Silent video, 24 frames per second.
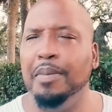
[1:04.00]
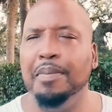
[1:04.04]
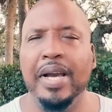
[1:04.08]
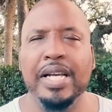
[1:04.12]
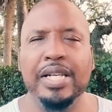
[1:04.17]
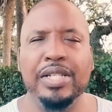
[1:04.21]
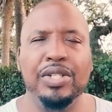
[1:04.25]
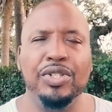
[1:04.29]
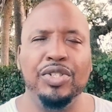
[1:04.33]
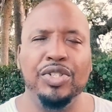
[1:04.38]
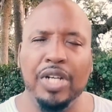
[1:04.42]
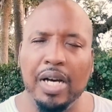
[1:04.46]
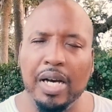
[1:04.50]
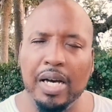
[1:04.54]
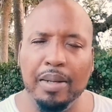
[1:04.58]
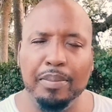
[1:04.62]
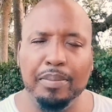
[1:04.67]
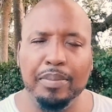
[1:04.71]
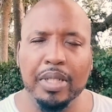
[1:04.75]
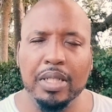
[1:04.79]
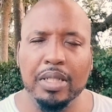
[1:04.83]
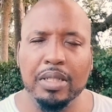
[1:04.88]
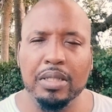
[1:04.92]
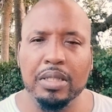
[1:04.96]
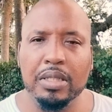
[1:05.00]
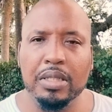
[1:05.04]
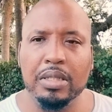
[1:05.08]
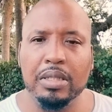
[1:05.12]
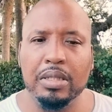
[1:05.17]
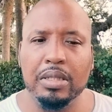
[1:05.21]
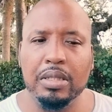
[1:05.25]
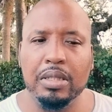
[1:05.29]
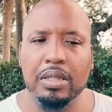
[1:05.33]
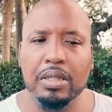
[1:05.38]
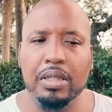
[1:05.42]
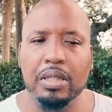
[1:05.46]
an amazing job.
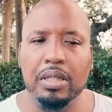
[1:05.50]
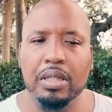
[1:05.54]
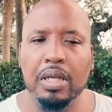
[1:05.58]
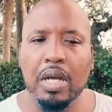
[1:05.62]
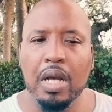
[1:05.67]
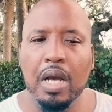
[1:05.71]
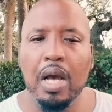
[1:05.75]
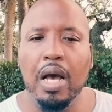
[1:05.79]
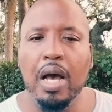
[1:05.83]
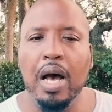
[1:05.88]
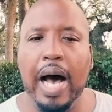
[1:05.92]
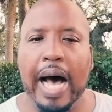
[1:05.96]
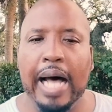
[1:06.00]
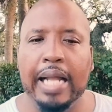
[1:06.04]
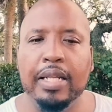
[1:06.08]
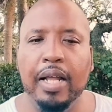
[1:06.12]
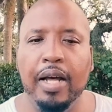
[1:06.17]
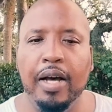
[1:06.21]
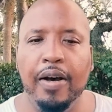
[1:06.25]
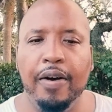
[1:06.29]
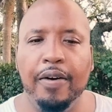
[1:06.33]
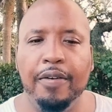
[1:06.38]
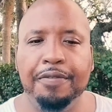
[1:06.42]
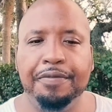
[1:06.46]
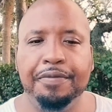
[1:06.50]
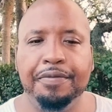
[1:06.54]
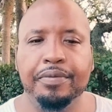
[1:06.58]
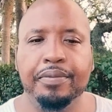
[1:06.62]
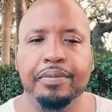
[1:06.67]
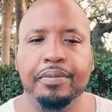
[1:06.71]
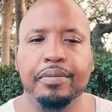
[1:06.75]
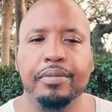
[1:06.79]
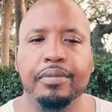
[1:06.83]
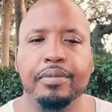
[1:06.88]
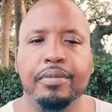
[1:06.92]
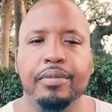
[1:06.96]
I love
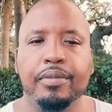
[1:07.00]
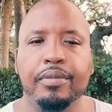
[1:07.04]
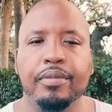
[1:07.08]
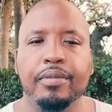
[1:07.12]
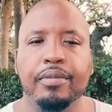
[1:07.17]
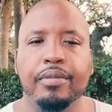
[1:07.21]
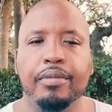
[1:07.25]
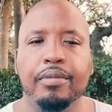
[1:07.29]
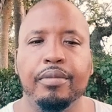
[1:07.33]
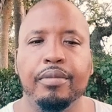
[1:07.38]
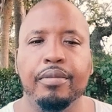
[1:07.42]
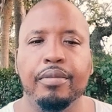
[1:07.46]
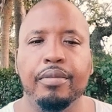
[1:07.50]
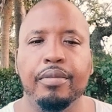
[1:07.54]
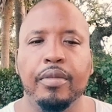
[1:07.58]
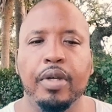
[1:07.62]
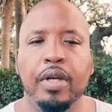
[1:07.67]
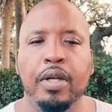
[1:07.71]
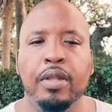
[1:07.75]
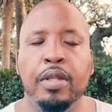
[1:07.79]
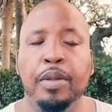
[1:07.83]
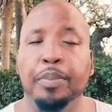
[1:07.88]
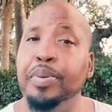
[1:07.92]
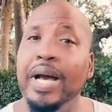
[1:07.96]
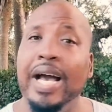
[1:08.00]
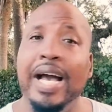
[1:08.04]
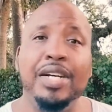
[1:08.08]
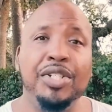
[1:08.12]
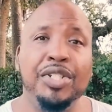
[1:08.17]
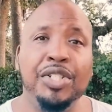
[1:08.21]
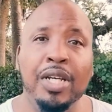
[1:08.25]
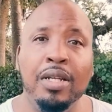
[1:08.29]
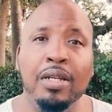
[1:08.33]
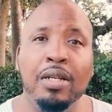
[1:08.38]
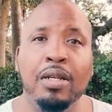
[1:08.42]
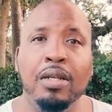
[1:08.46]
the
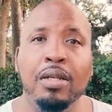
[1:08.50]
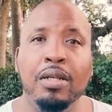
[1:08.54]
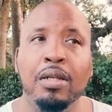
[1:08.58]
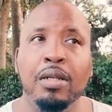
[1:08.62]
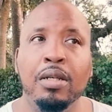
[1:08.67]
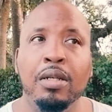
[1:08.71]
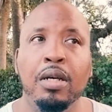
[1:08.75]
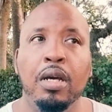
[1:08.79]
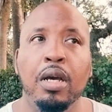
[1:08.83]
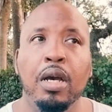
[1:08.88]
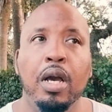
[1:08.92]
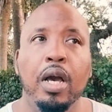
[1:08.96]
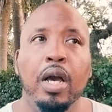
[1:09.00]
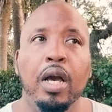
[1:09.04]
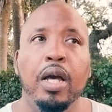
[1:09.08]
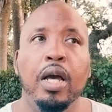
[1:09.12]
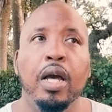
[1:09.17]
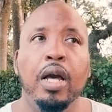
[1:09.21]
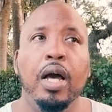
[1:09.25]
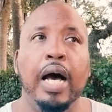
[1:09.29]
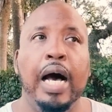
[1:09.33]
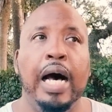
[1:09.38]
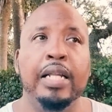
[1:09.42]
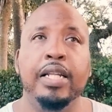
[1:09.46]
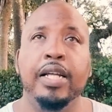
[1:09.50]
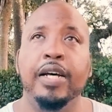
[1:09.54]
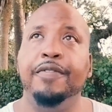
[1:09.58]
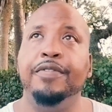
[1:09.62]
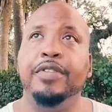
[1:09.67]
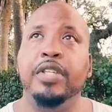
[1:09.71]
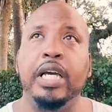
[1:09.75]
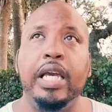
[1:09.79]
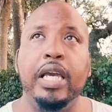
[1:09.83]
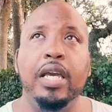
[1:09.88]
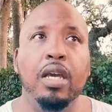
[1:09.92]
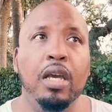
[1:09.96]
passion. I
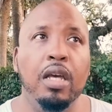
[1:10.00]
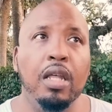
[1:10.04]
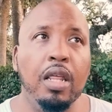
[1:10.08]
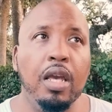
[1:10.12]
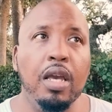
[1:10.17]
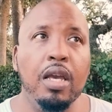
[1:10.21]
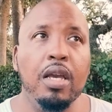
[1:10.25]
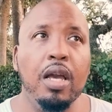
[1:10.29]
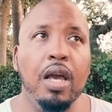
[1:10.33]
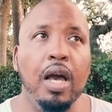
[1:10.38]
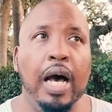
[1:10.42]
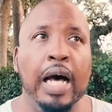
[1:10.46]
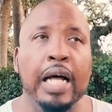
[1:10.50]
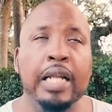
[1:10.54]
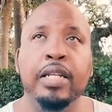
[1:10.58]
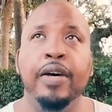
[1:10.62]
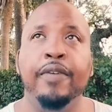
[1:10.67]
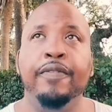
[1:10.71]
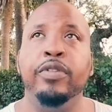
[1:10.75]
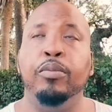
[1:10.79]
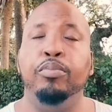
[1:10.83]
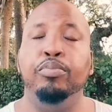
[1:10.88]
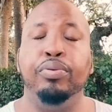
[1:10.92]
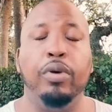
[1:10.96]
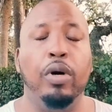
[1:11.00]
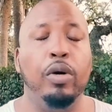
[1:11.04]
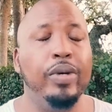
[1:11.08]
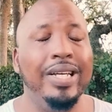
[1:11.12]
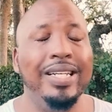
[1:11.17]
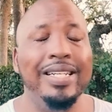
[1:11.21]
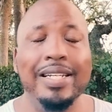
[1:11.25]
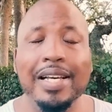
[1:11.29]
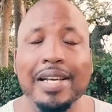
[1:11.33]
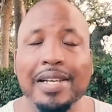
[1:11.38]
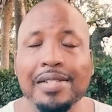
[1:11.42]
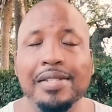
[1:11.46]
love the healing. I love the
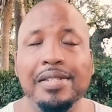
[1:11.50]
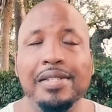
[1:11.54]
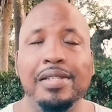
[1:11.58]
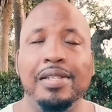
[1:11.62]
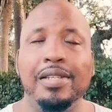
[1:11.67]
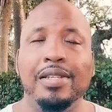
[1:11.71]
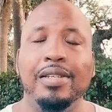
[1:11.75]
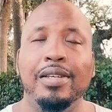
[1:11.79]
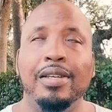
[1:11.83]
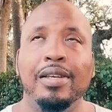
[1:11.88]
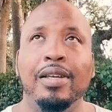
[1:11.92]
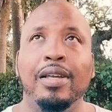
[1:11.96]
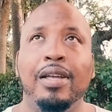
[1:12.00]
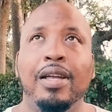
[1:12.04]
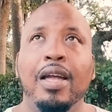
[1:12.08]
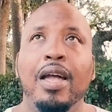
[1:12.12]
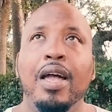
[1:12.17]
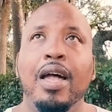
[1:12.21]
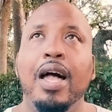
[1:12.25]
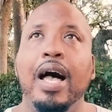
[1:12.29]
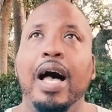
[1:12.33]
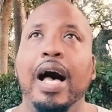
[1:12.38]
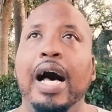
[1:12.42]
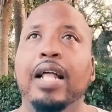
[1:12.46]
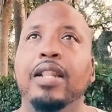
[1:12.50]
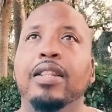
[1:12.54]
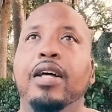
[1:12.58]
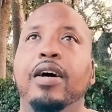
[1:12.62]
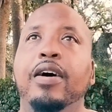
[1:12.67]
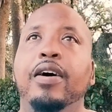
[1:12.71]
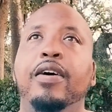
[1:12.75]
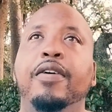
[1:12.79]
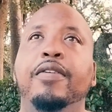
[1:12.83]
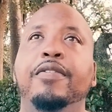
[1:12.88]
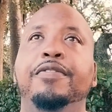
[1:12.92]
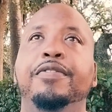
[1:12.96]
brokenness. I
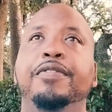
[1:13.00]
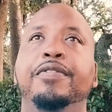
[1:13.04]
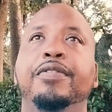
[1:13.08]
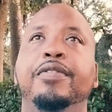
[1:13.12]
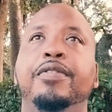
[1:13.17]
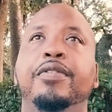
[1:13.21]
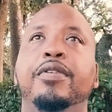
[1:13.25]
love